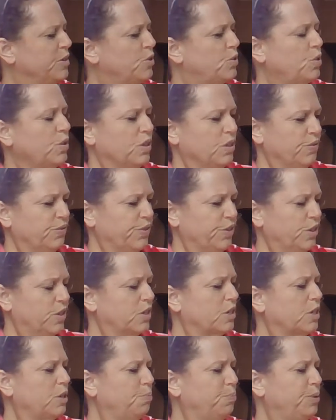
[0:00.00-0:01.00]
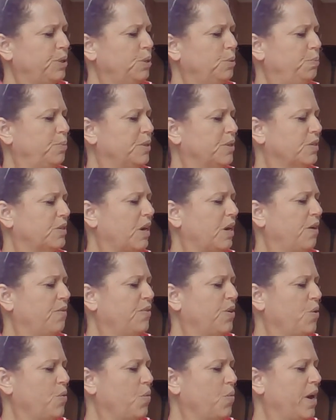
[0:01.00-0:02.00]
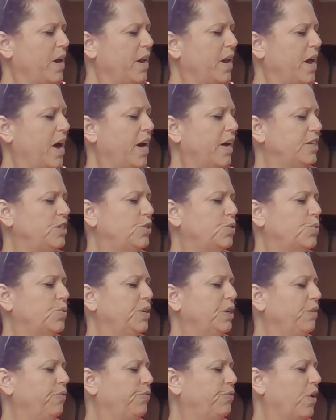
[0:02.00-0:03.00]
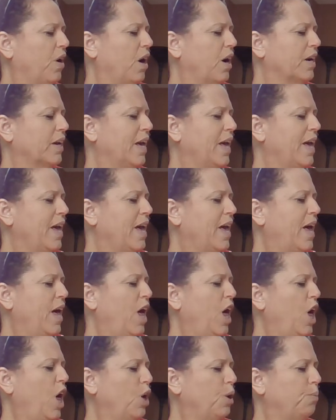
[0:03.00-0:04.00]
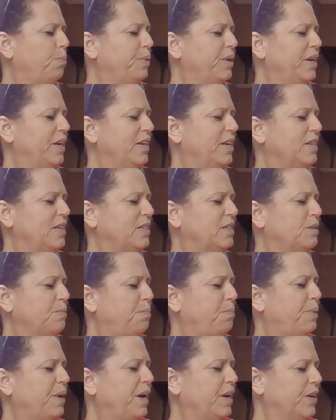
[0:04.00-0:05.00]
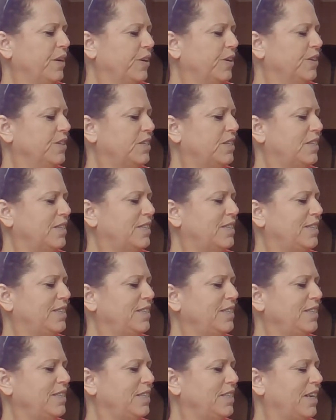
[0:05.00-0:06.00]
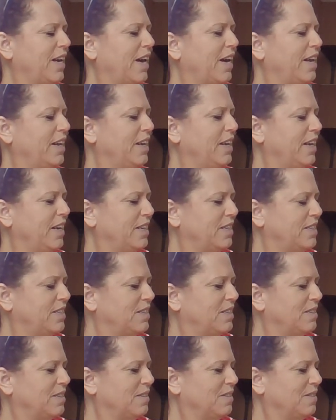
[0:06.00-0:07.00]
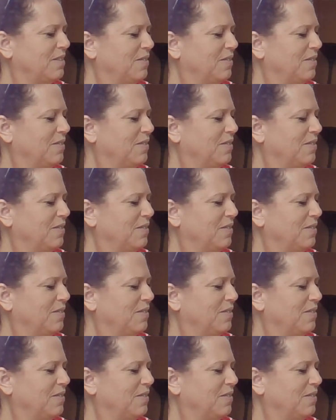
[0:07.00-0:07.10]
So the vertical pupils of the red-eyed tree frog help it better to see at night.